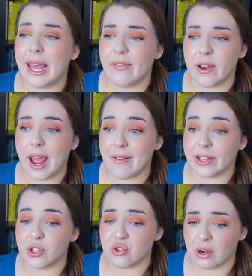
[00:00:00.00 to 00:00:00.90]
and then
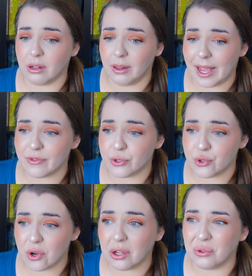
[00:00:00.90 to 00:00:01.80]
having struggle after
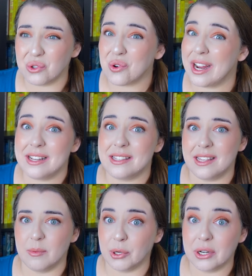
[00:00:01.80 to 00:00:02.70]
struggle trying to
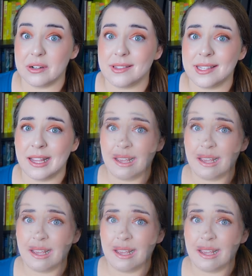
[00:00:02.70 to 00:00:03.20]
see the birds.